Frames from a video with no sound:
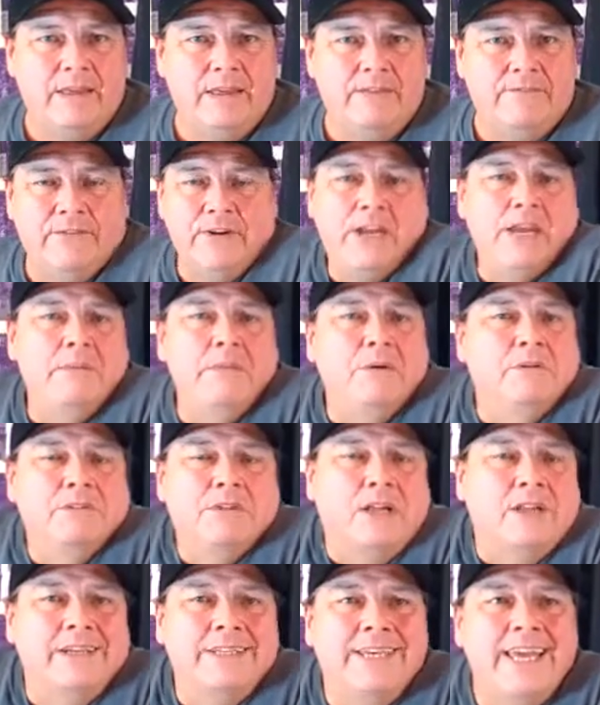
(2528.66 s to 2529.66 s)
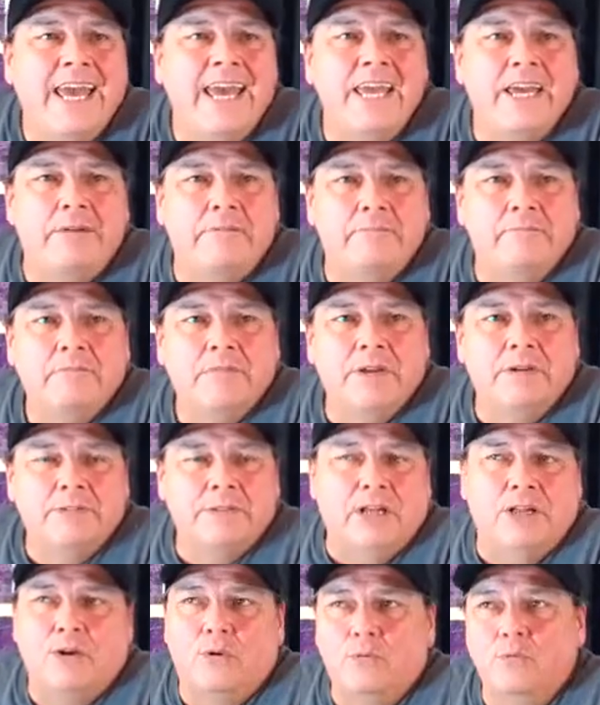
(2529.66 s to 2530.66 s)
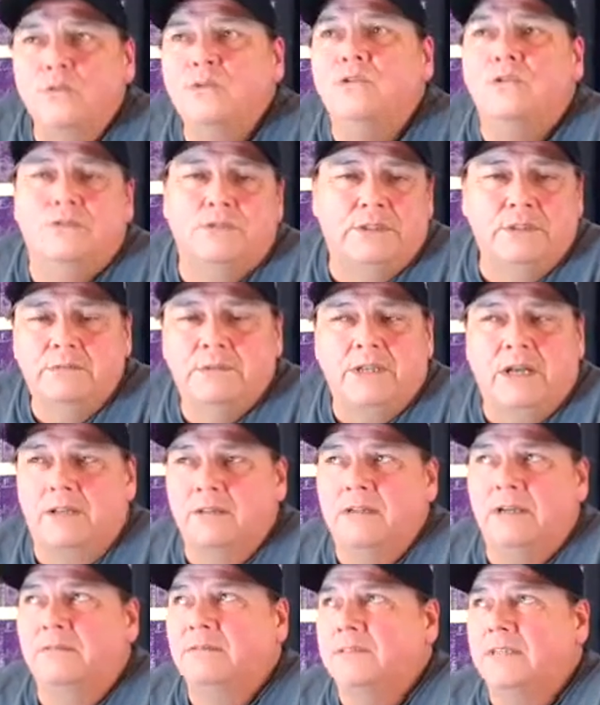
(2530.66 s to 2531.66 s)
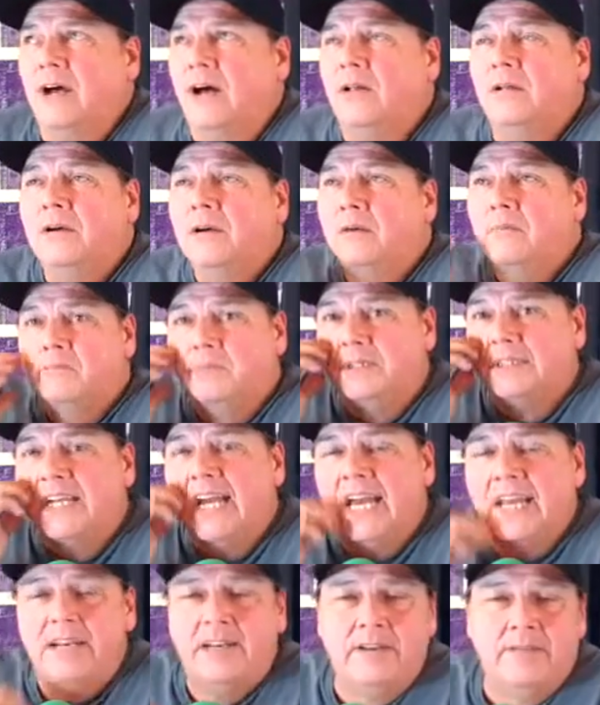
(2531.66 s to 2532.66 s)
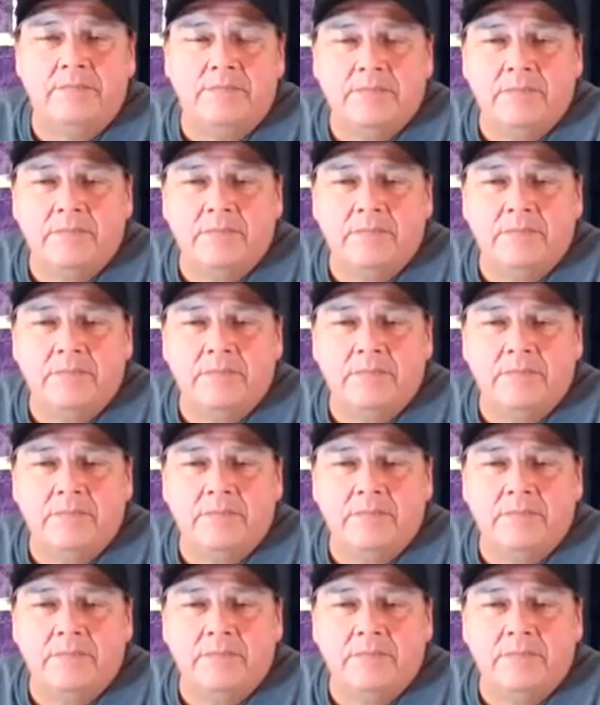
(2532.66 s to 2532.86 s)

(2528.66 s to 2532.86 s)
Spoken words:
For him, it was all a game. It was all a ruse. It was all pretend.